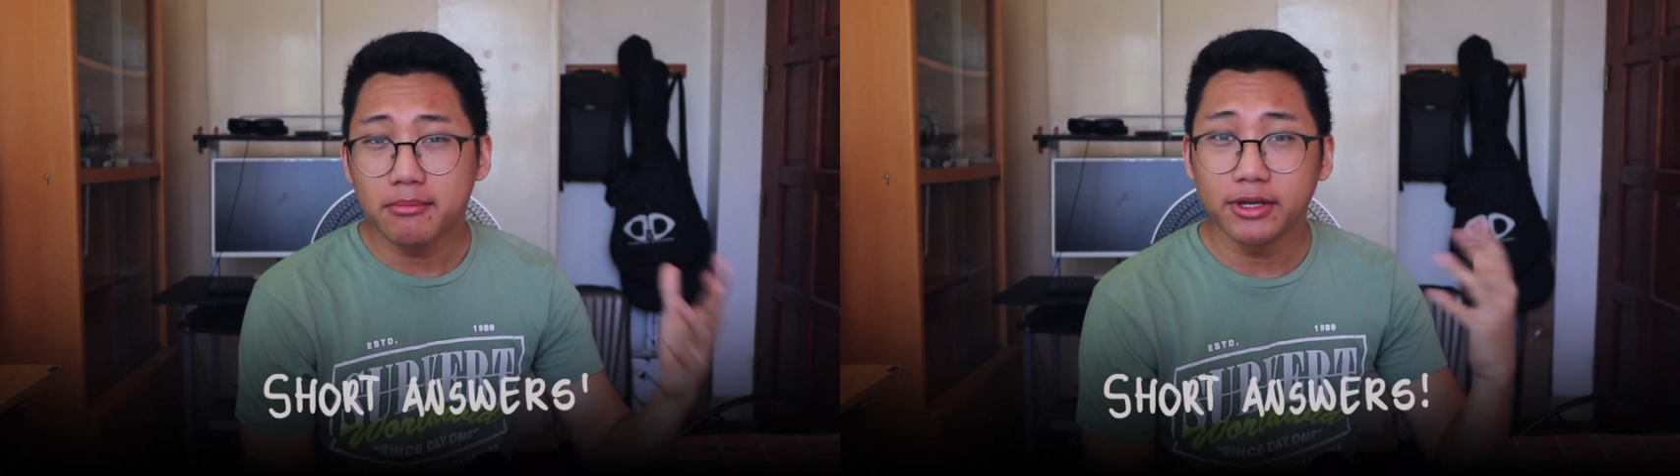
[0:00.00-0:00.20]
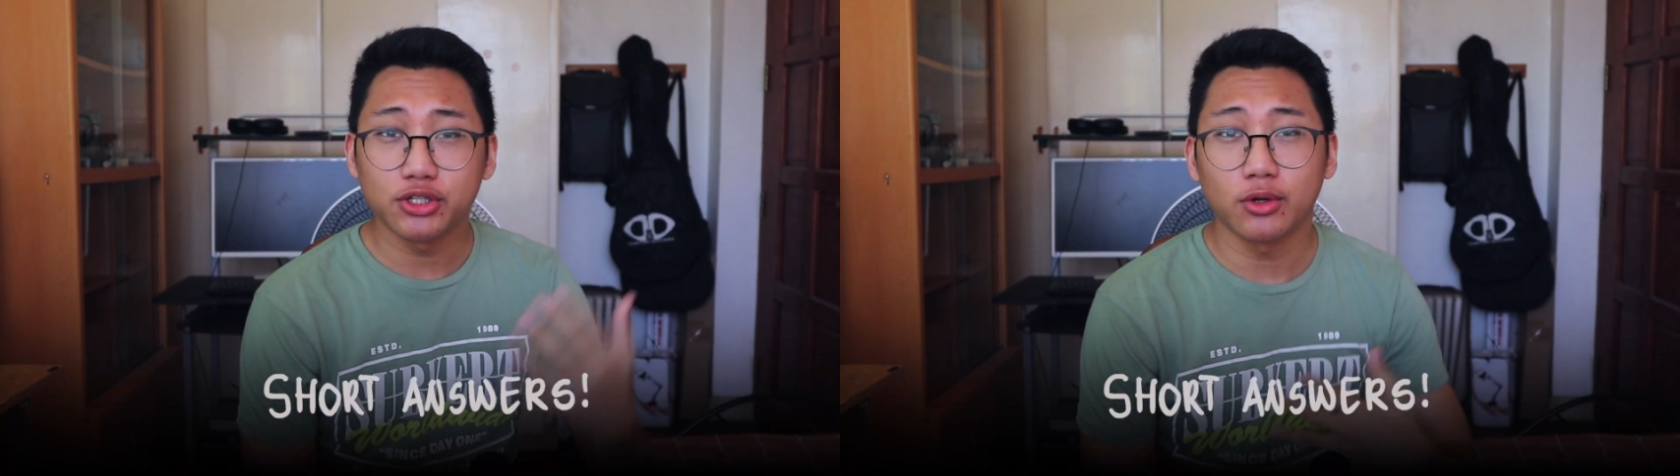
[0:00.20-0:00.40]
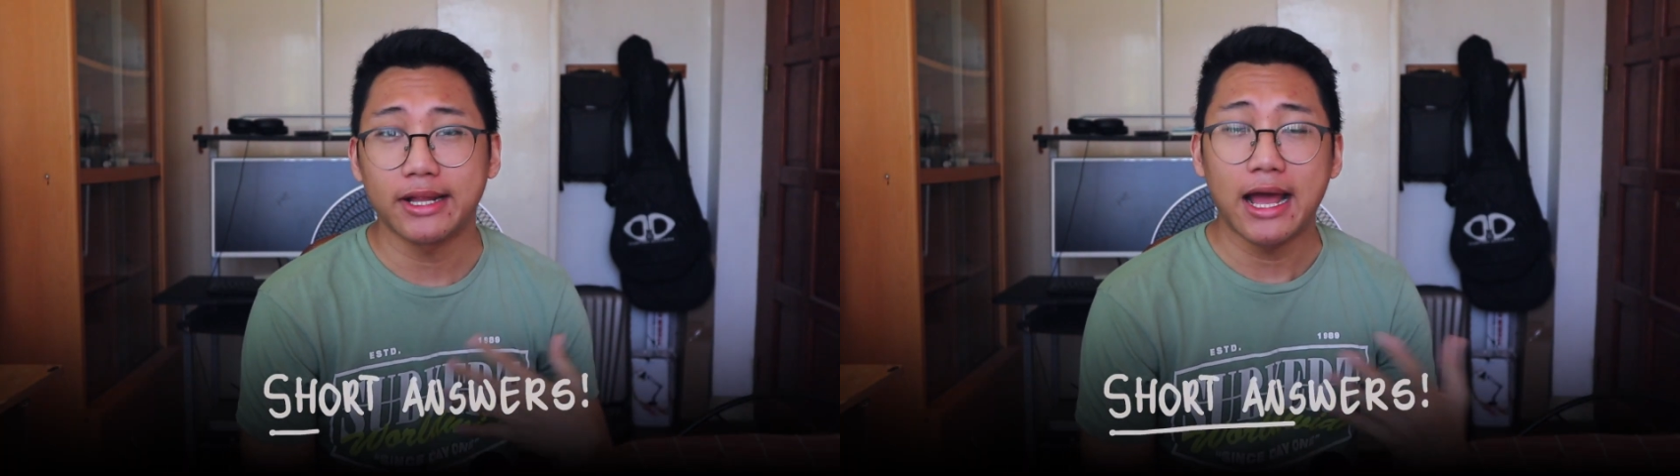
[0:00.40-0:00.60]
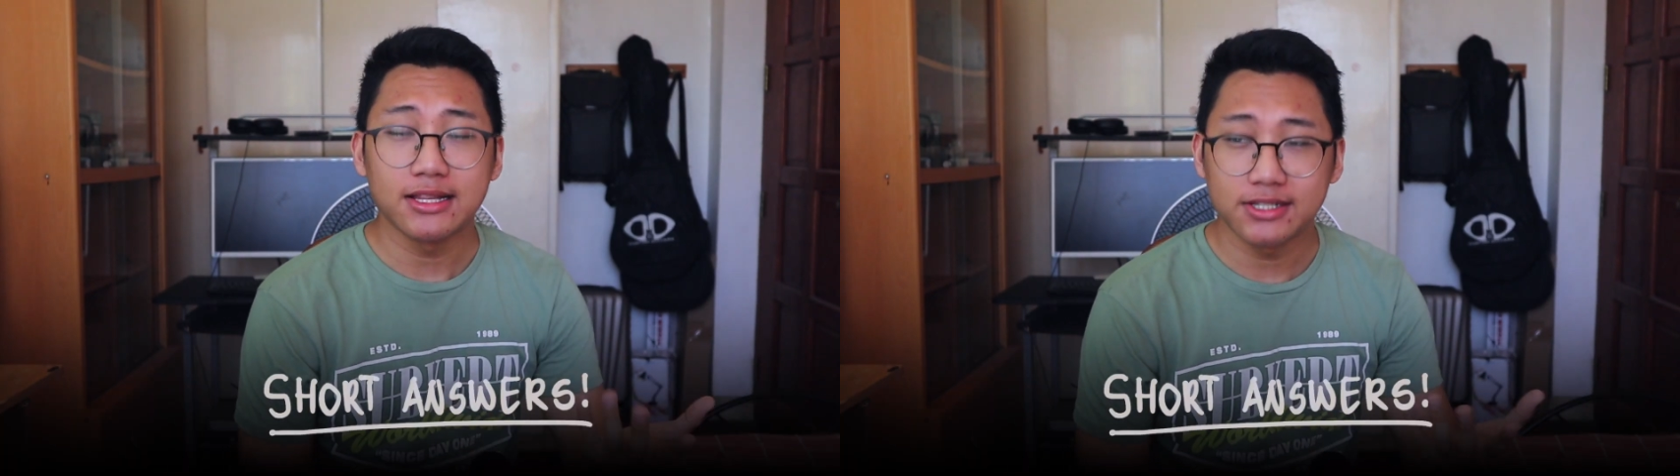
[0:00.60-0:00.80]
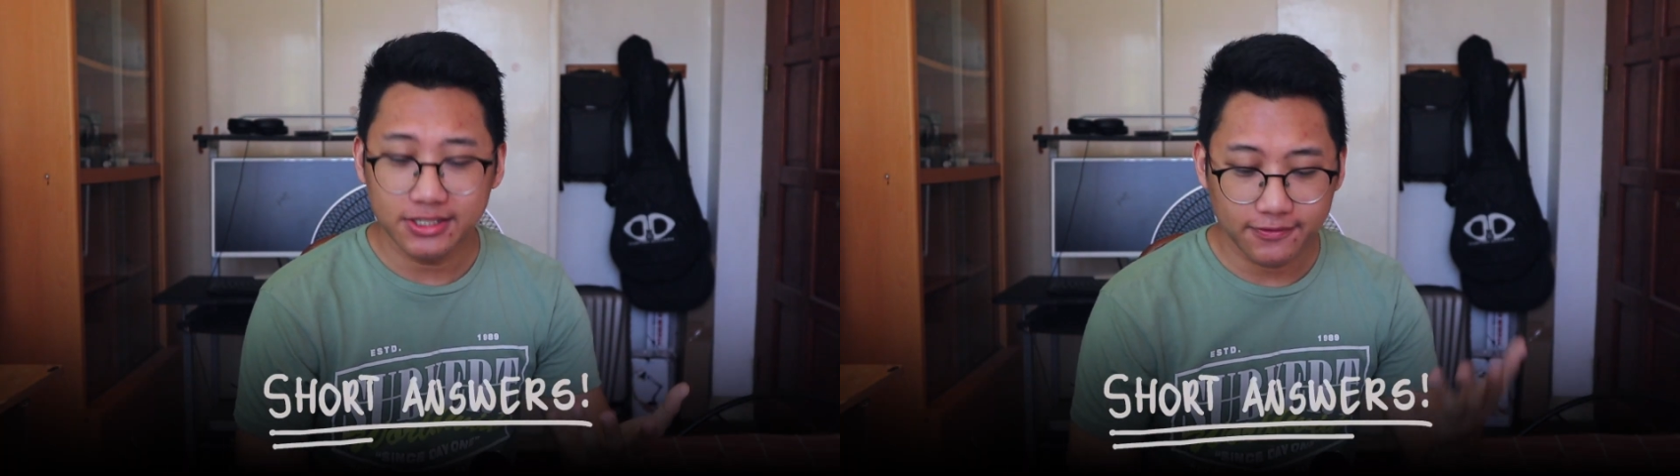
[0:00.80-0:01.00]
my short
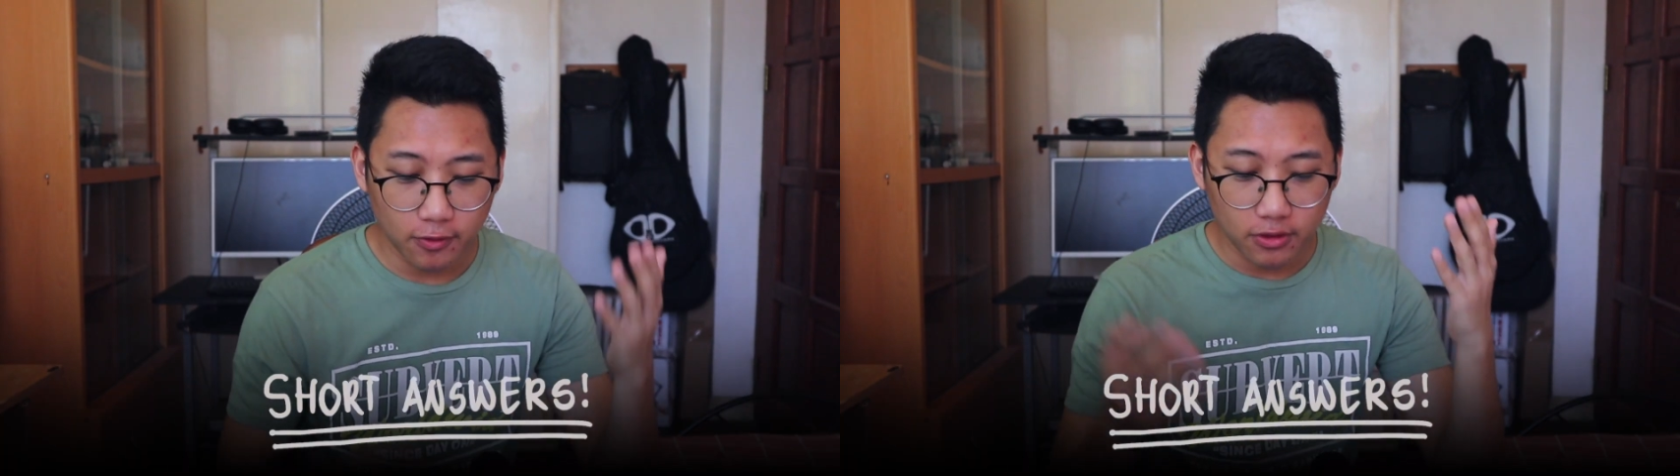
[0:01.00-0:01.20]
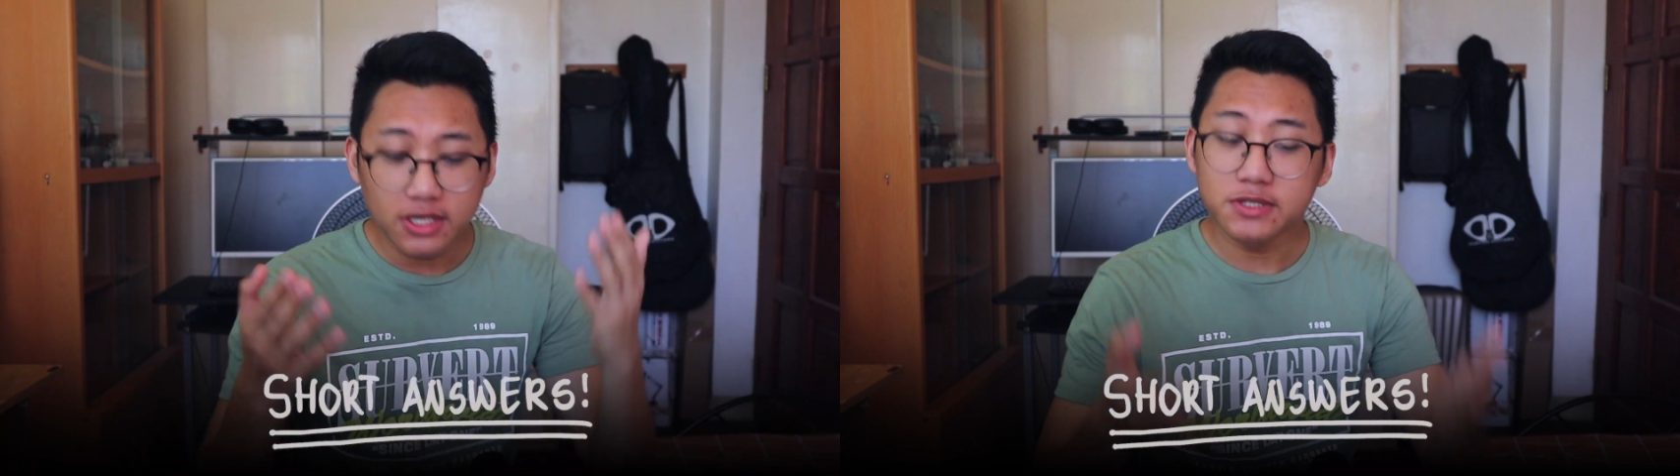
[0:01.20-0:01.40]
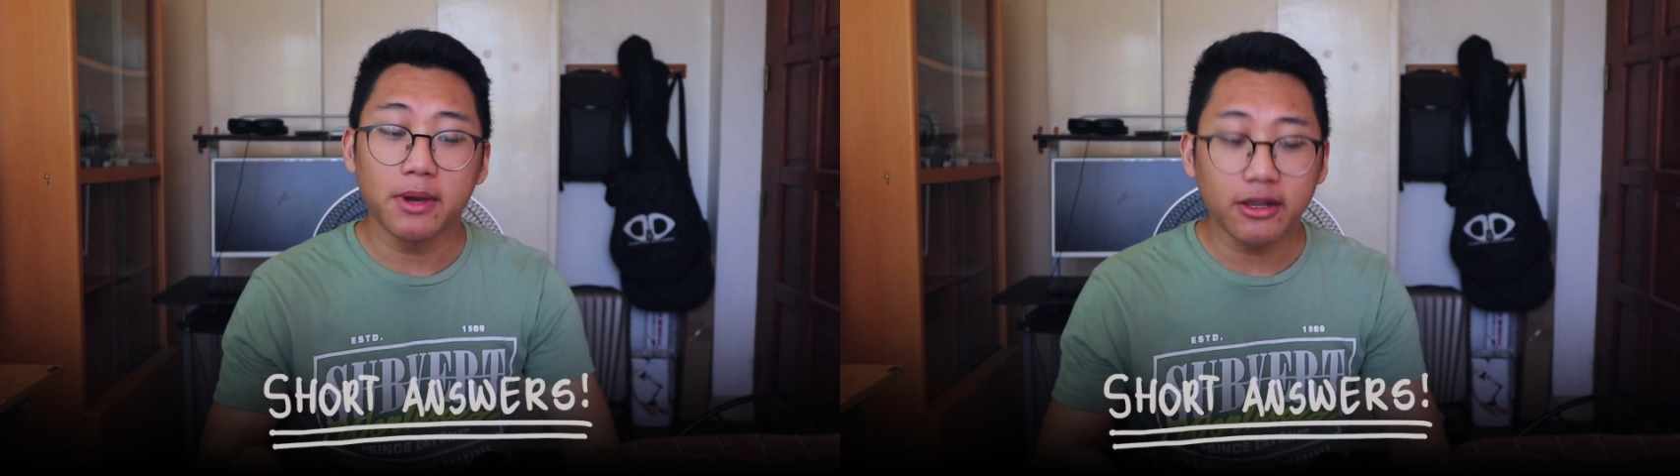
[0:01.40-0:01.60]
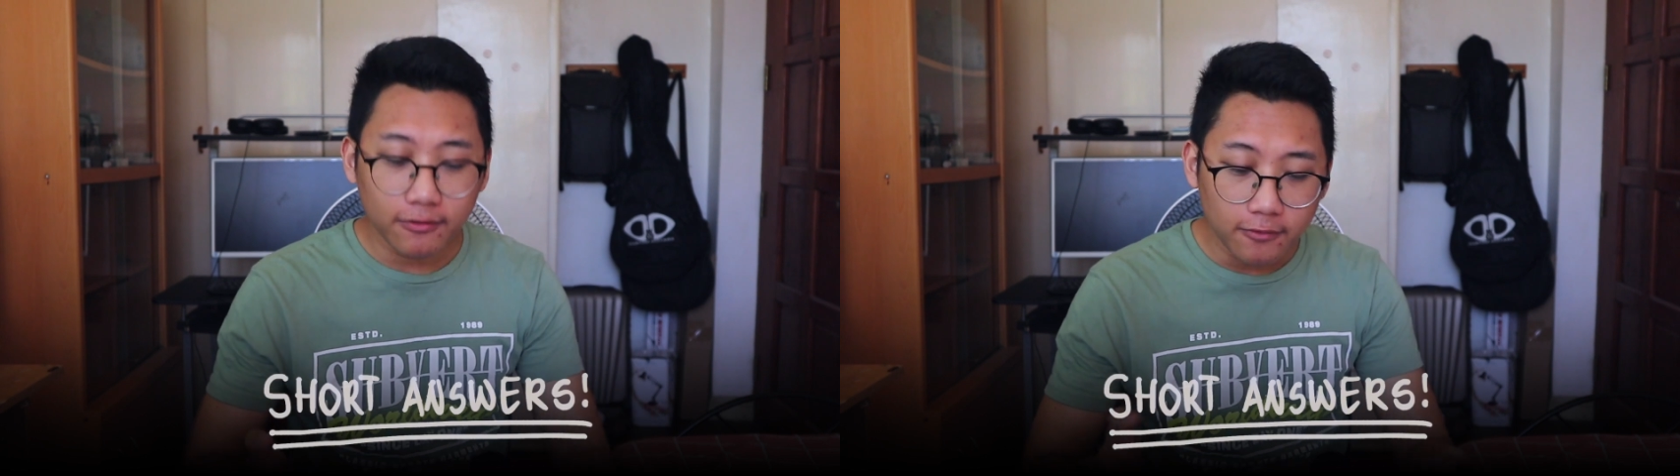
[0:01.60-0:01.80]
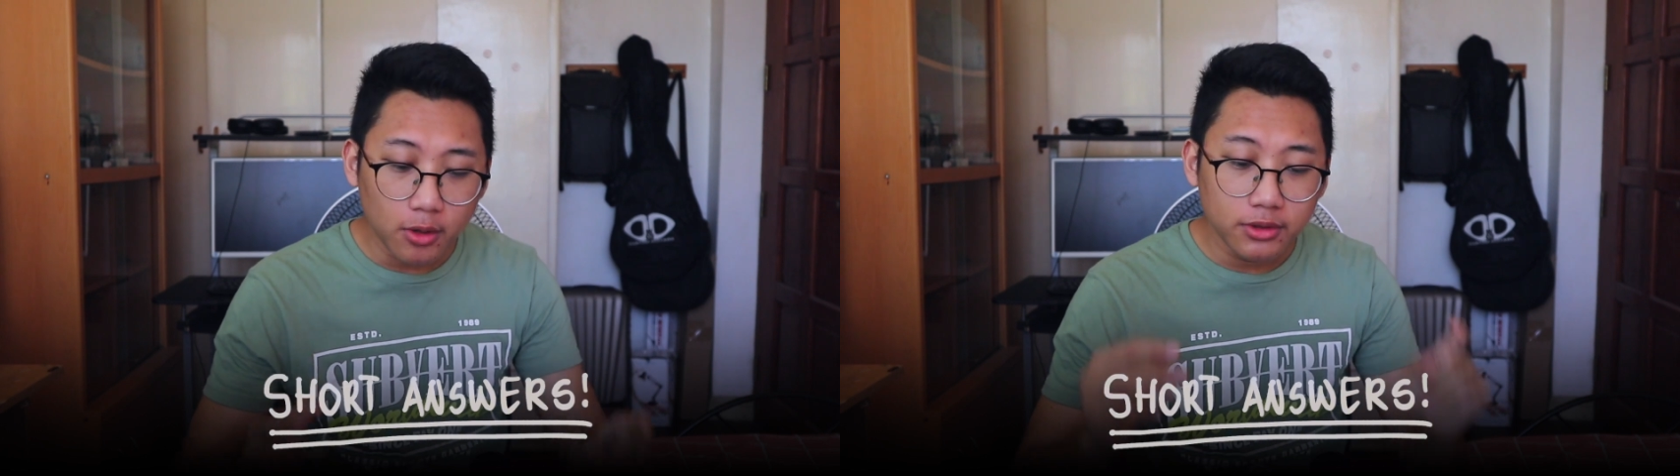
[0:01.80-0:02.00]
answers for this
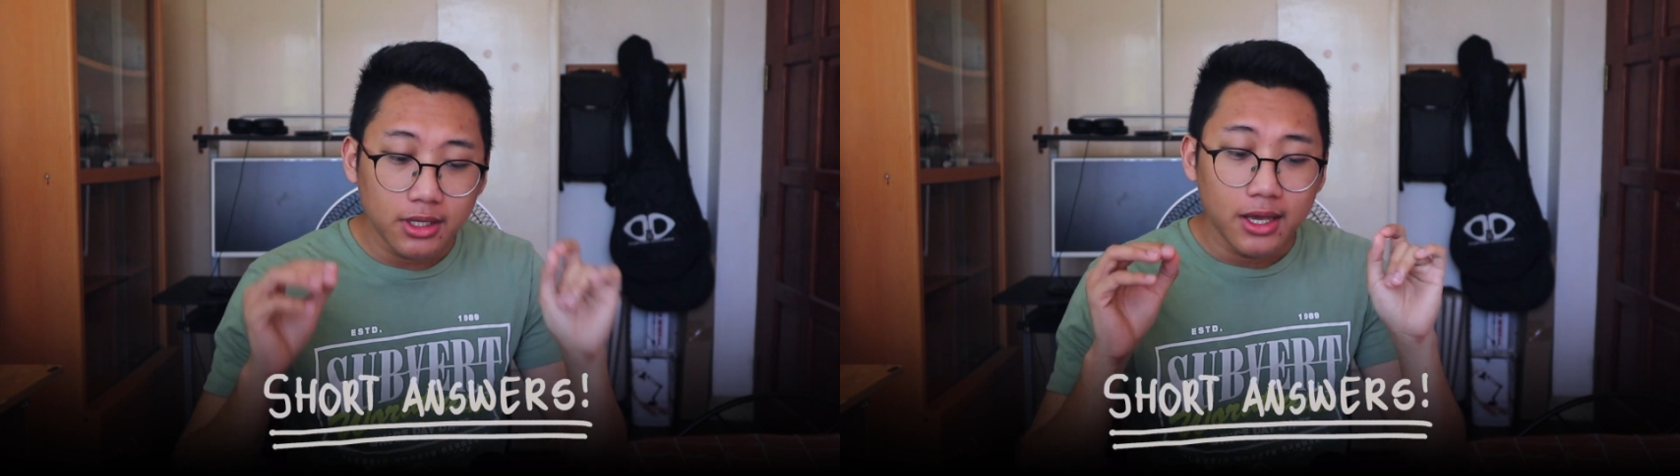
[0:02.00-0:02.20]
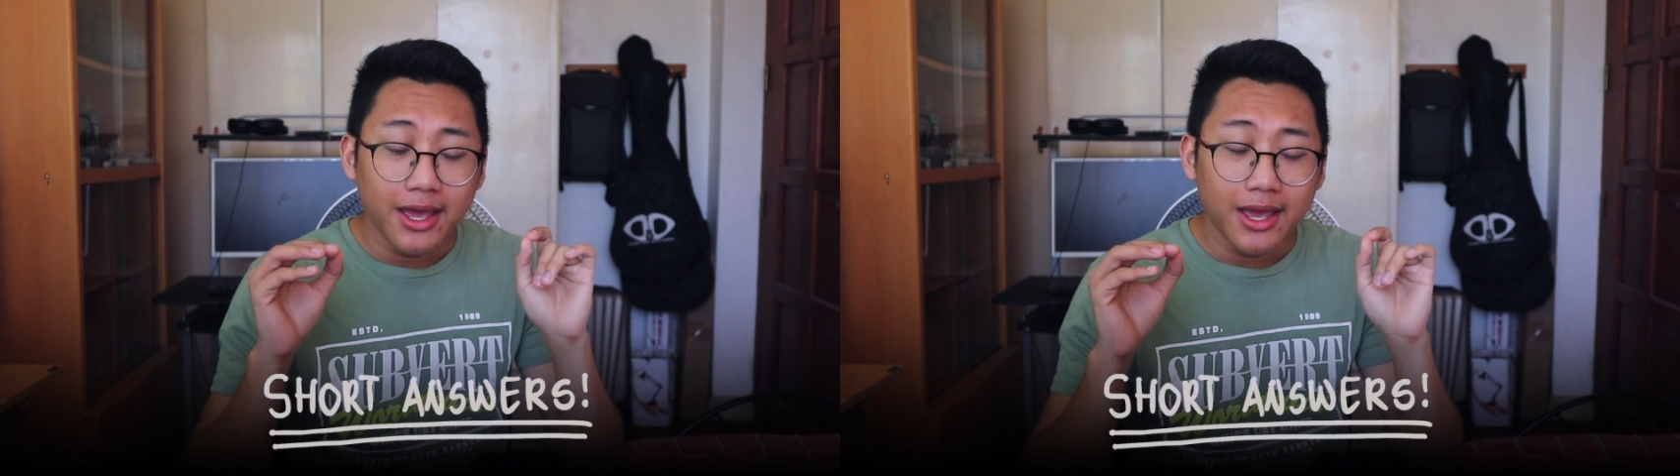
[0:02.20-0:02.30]
microphone,